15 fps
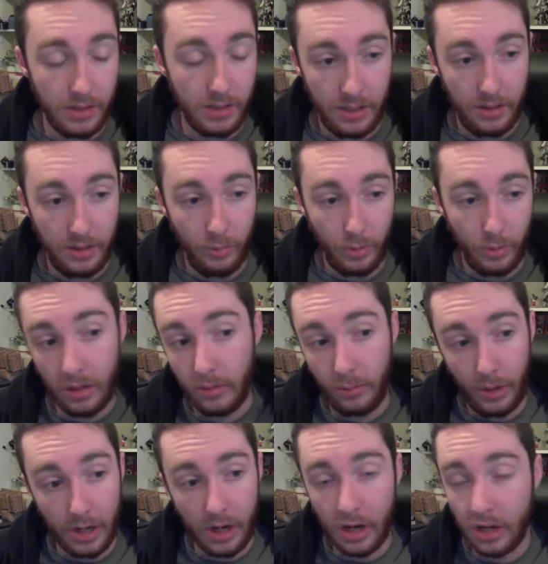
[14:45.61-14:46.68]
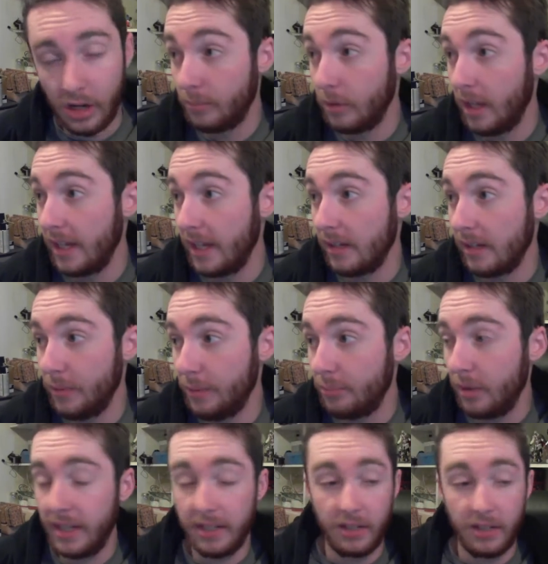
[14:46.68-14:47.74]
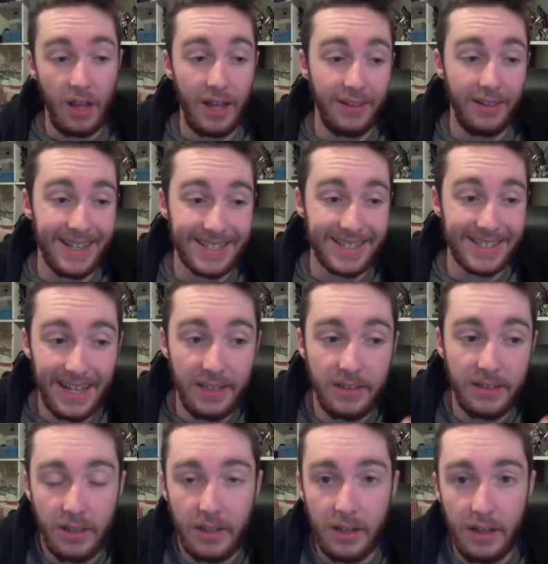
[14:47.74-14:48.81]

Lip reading: We're already playing it. We played it a lot last night.